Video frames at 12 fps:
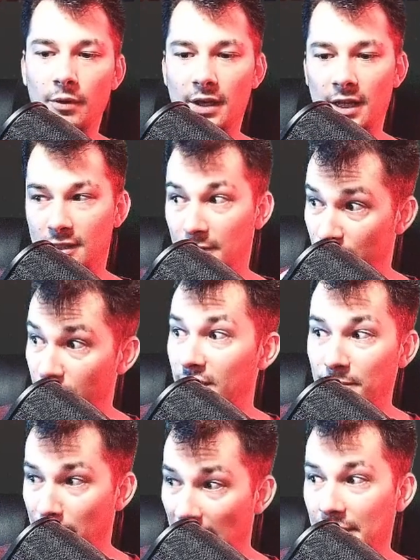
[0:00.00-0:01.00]
It's
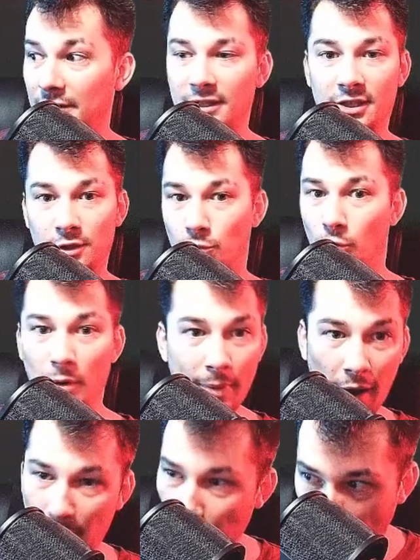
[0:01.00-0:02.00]
just better to just whoop
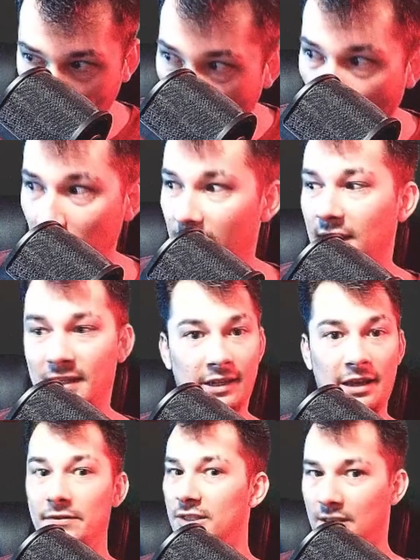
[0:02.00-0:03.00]
out your wallet and
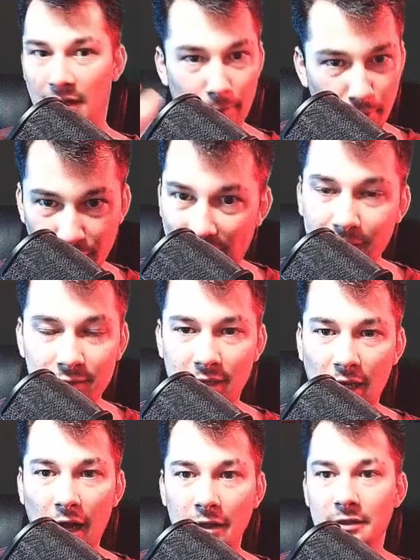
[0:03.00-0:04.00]
give us a couple
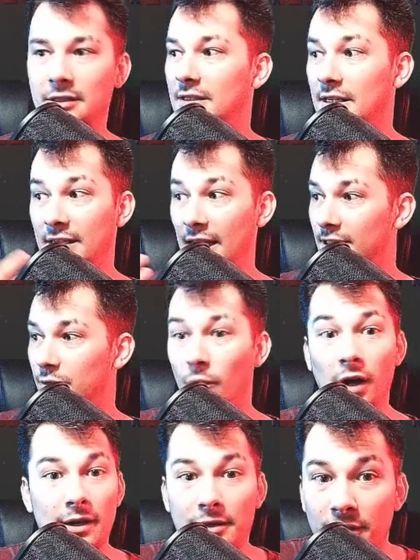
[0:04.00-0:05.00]
$1,000, and guess
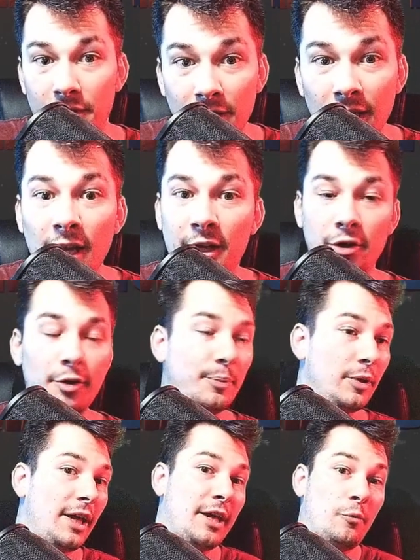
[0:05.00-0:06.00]
what, dude? You'll
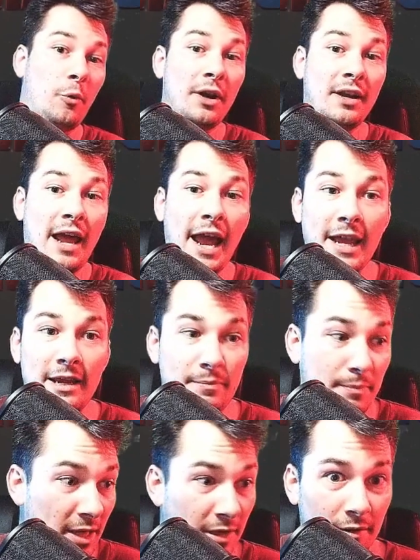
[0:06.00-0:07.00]
play in one day and
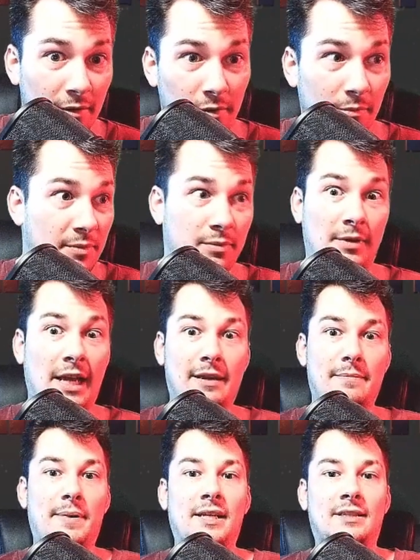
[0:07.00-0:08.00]
be the
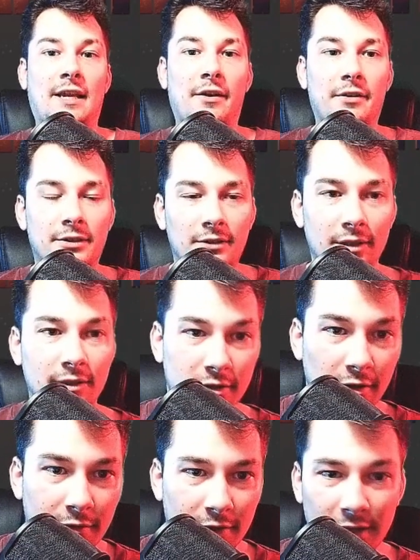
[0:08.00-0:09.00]
second best character on the
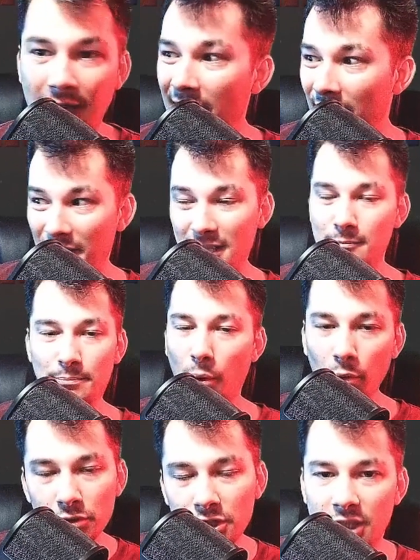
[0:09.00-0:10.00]
server. That's
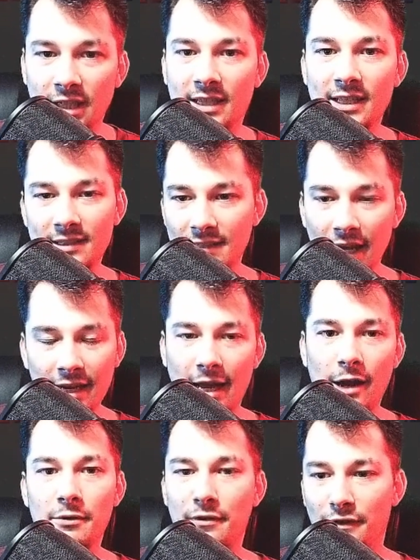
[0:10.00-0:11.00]
bullshit. That's not
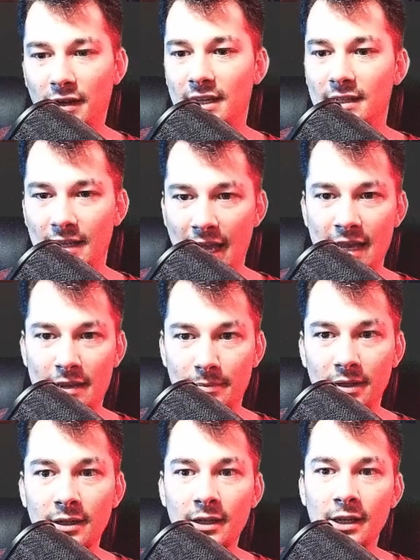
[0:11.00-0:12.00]
how a fucking game
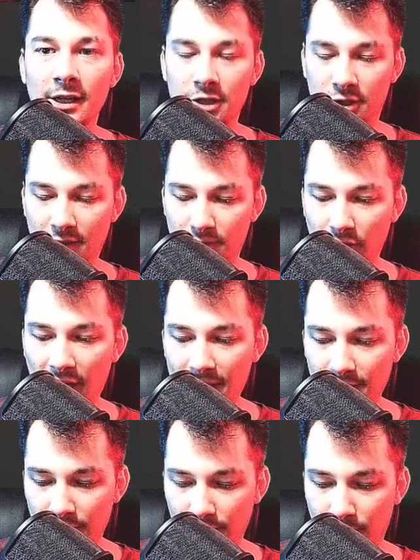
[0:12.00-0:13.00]
should try
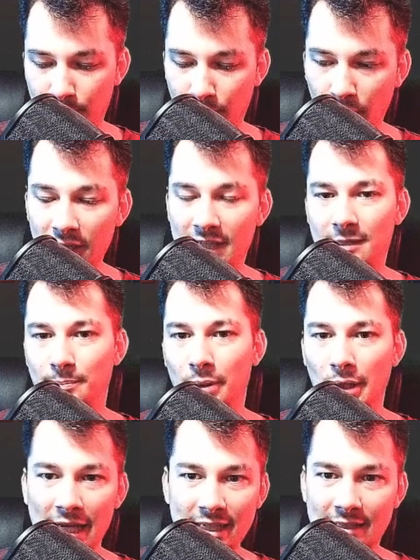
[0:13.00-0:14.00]
to put its
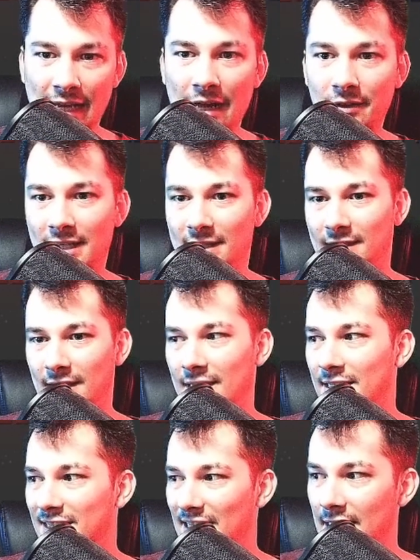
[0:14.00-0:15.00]
playstyle and
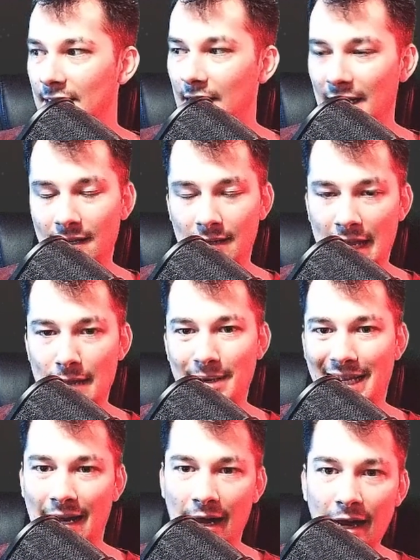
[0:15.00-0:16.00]
its in-game
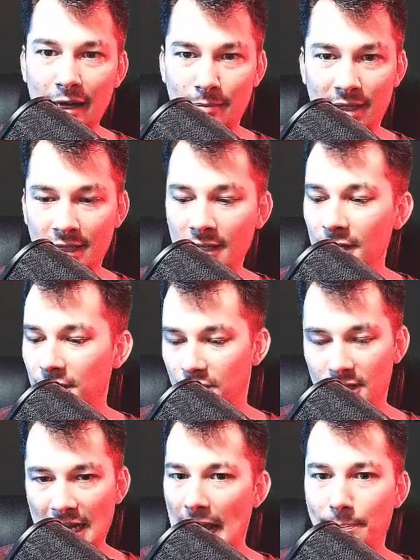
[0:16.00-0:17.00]
economy. Should
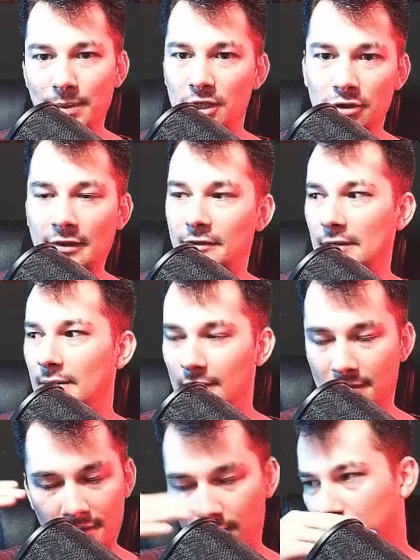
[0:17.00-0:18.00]
not be driven
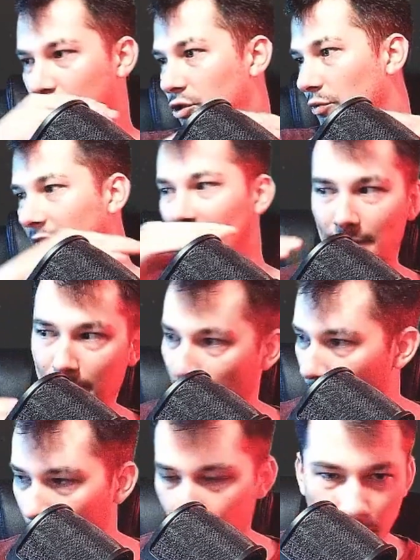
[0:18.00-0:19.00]
strictly by
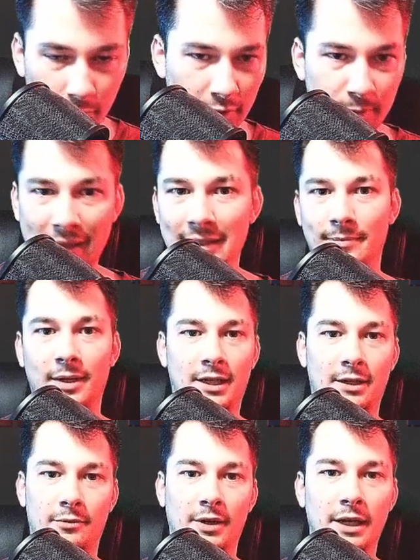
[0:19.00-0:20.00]
who spends money,
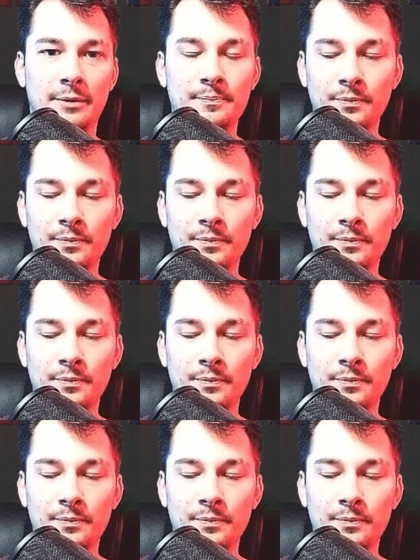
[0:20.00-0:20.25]
right?